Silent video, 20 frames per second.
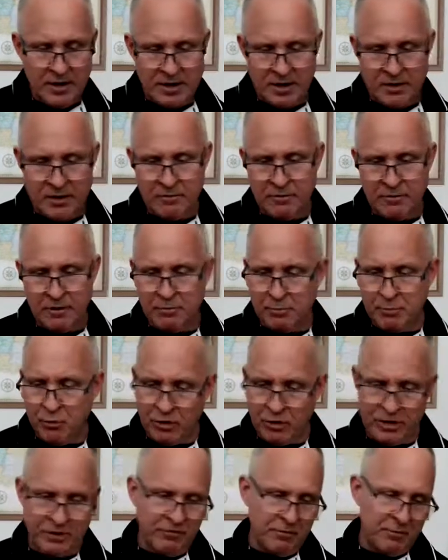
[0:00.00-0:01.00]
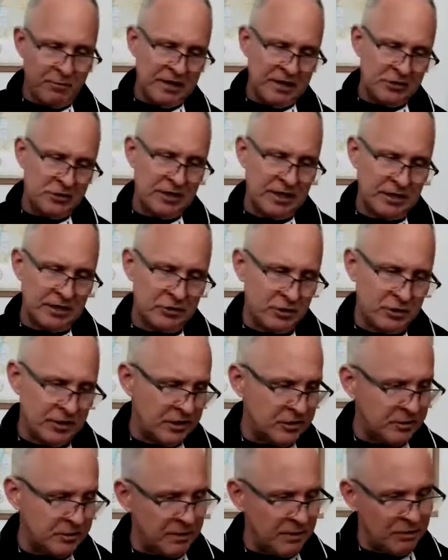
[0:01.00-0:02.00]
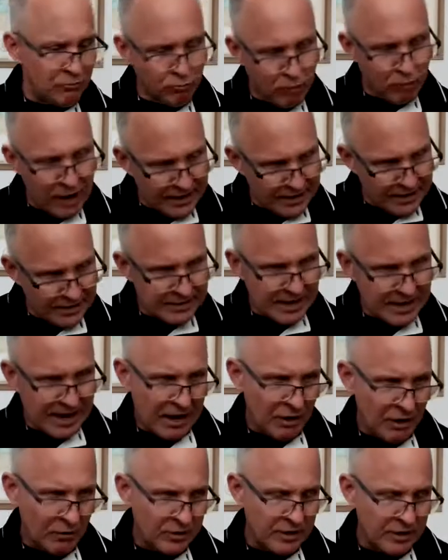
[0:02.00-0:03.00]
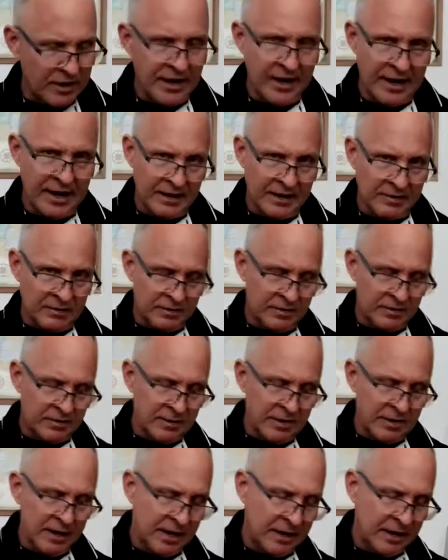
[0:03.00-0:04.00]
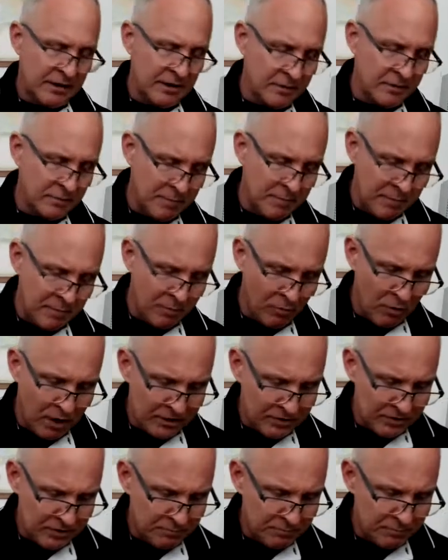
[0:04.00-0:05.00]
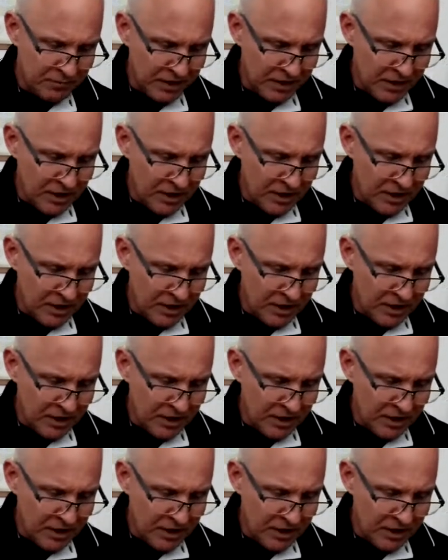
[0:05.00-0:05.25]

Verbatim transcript: uh, important information that you need to be writing down and and memorizing.